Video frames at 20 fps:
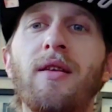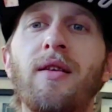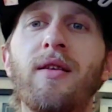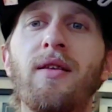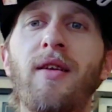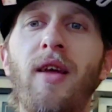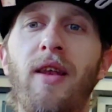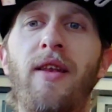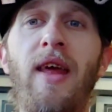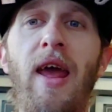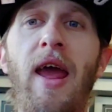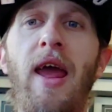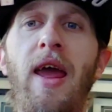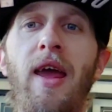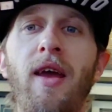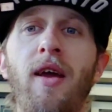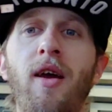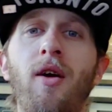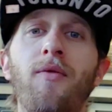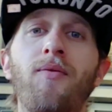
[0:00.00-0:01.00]

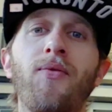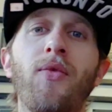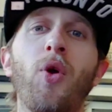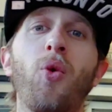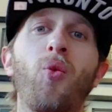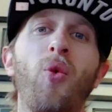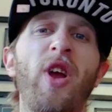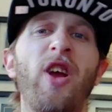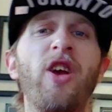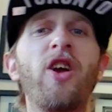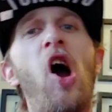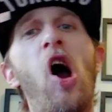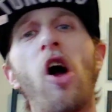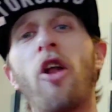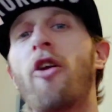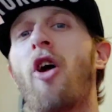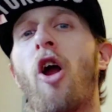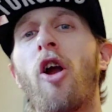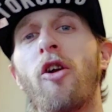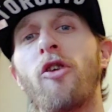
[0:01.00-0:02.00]
Today we got
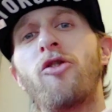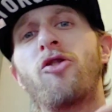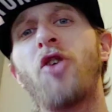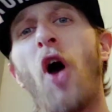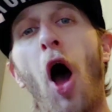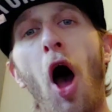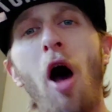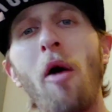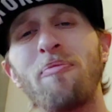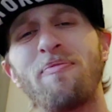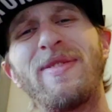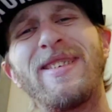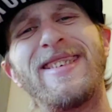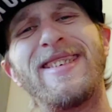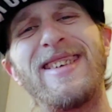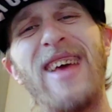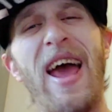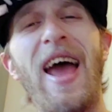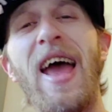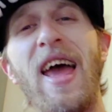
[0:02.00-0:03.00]
our top
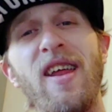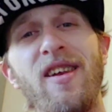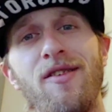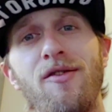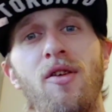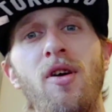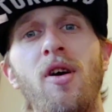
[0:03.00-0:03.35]
10